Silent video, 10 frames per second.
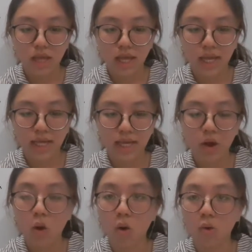A
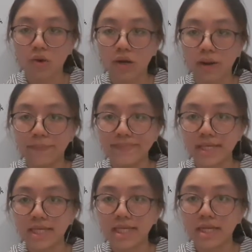or B
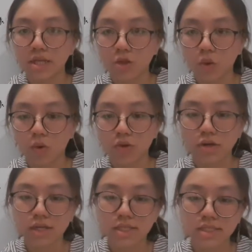nor,
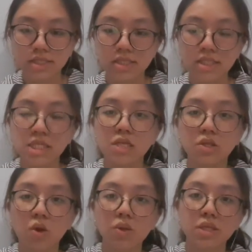C
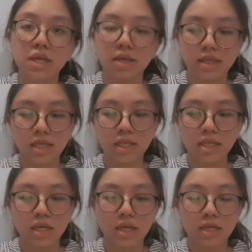not, D
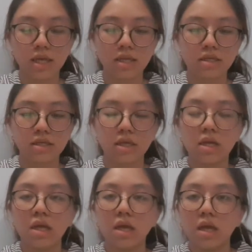yet.
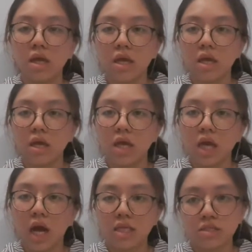
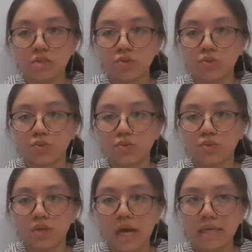As
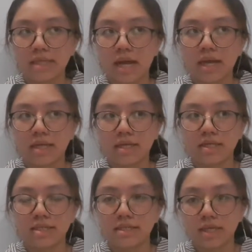I
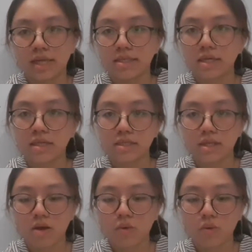say just
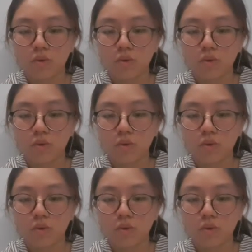now,